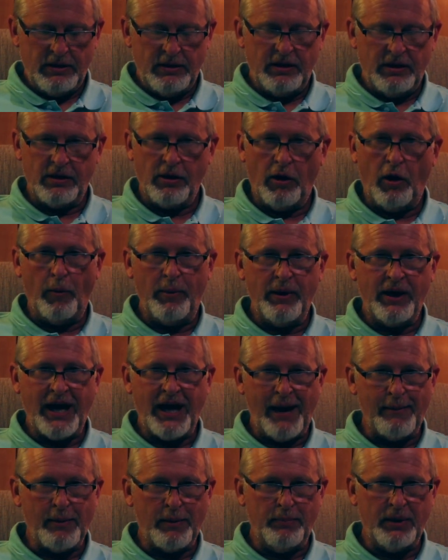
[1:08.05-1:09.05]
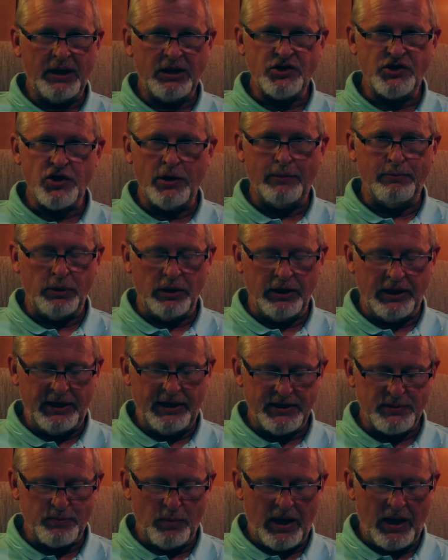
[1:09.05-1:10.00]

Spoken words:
It all became a big jumble in his